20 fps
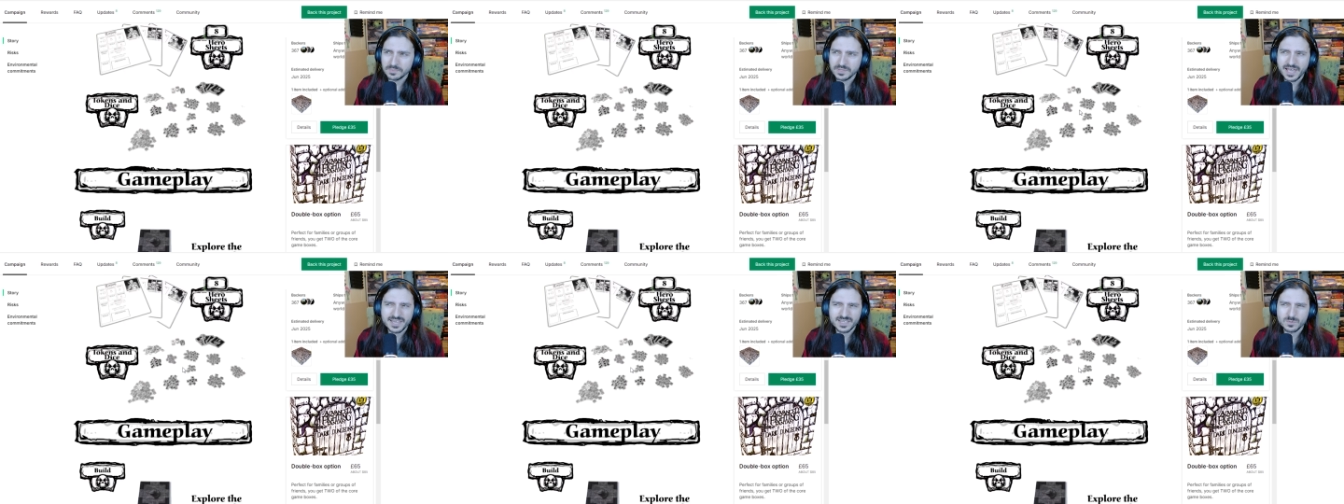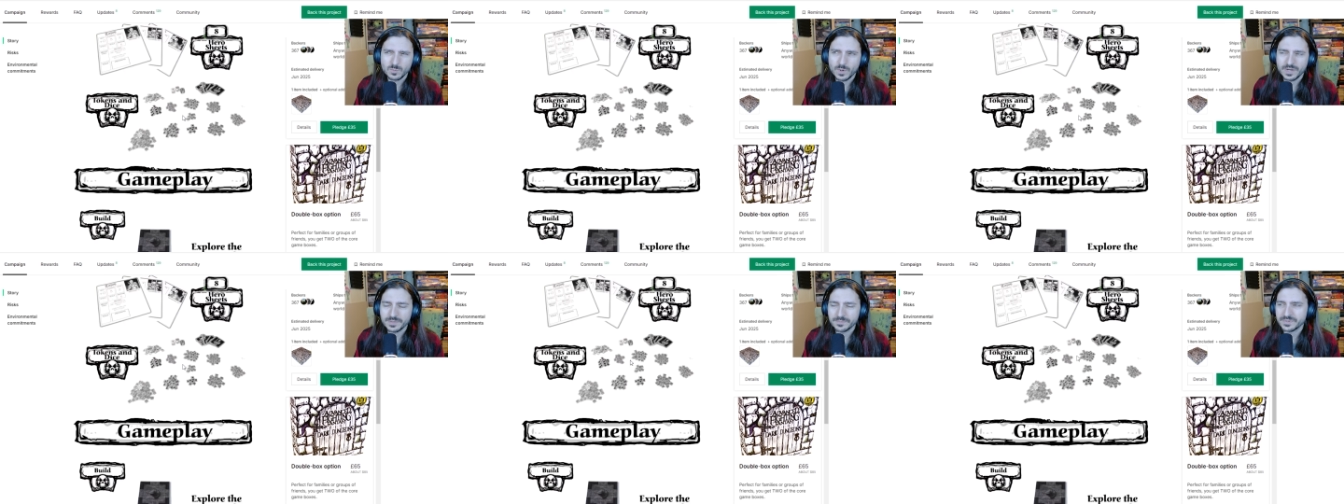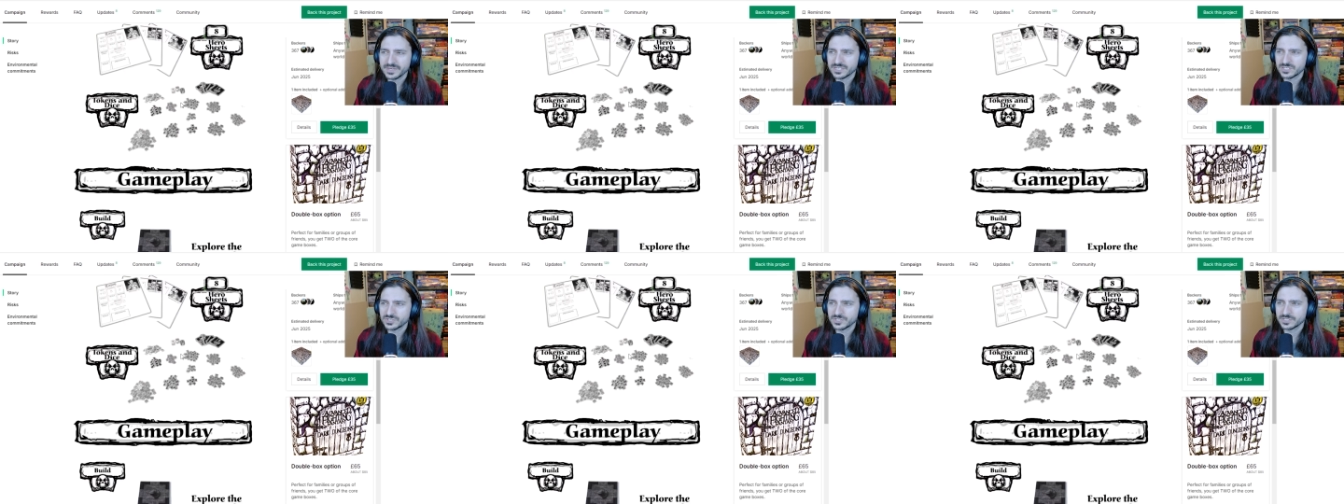black and white
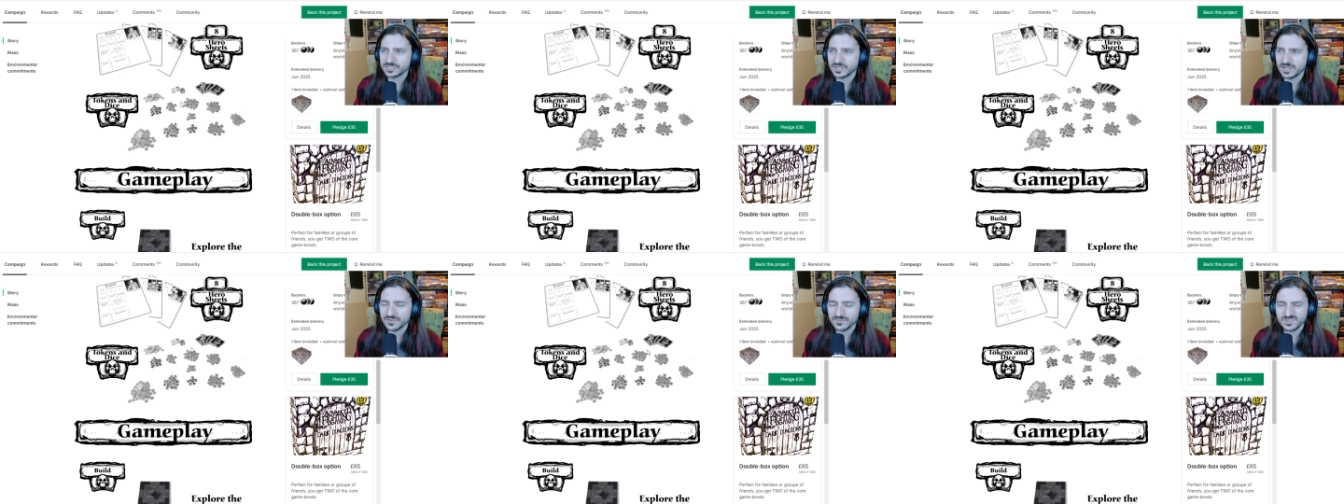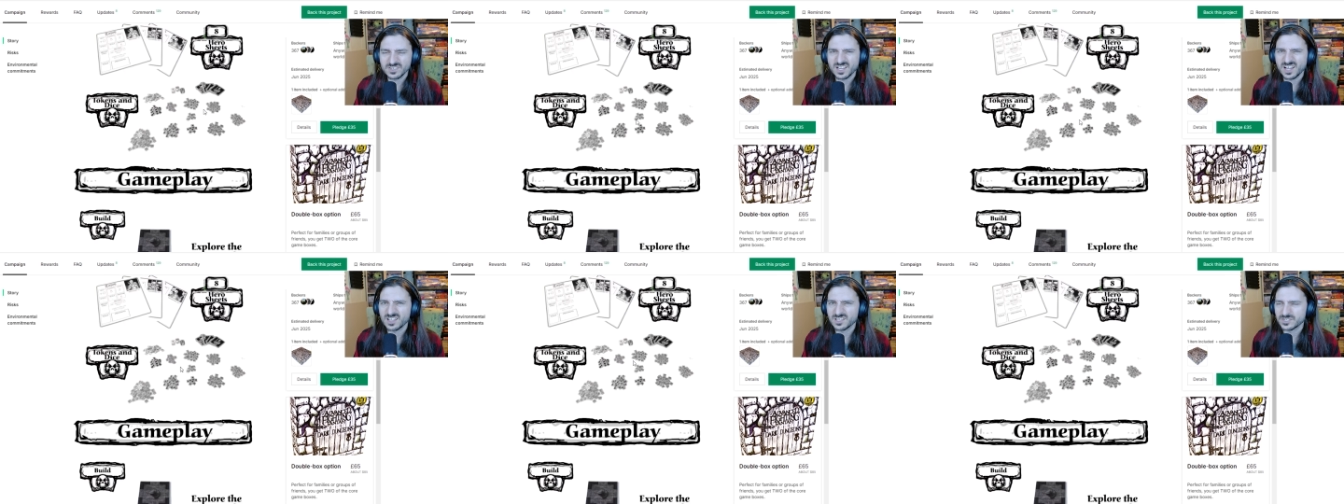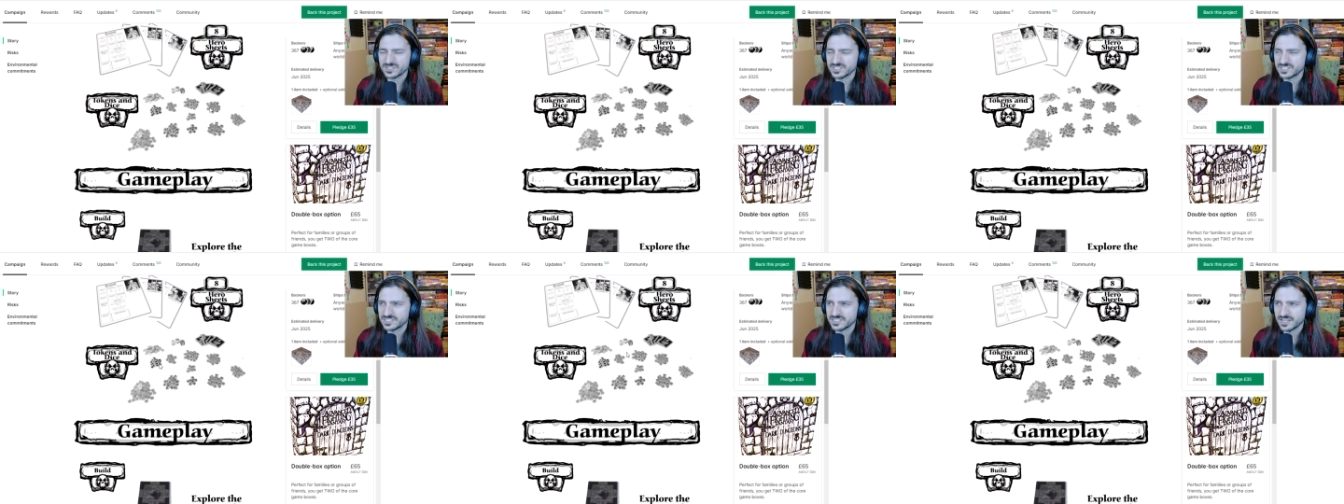picture of
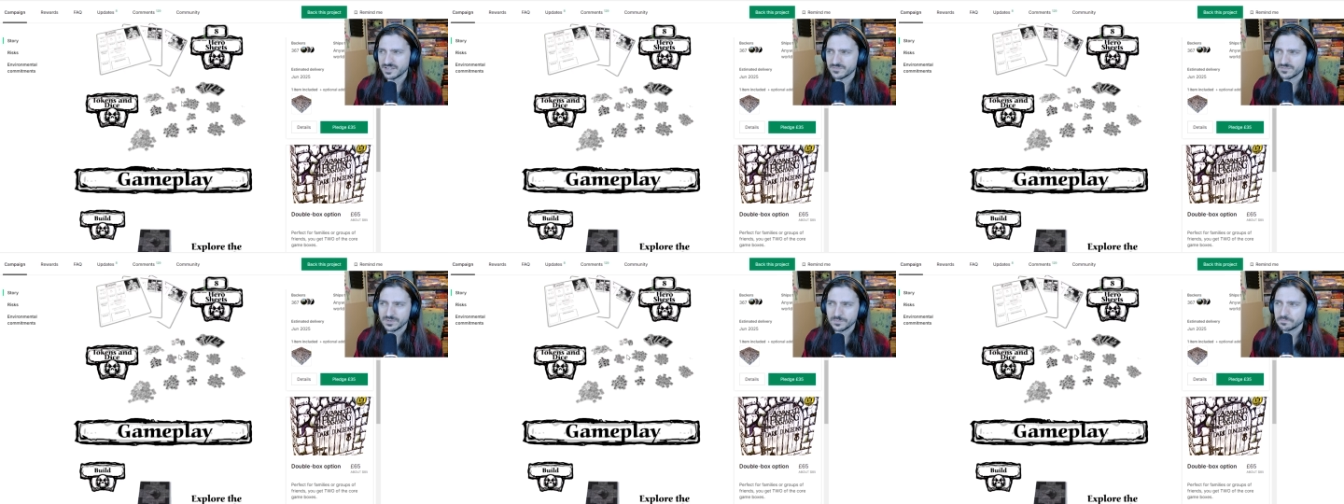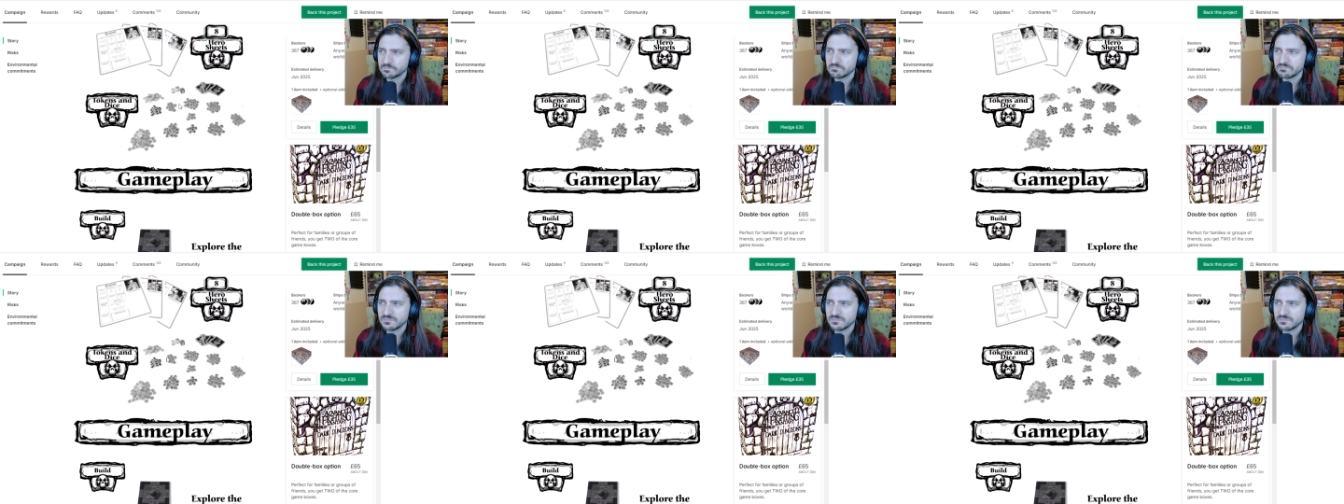colored stuff.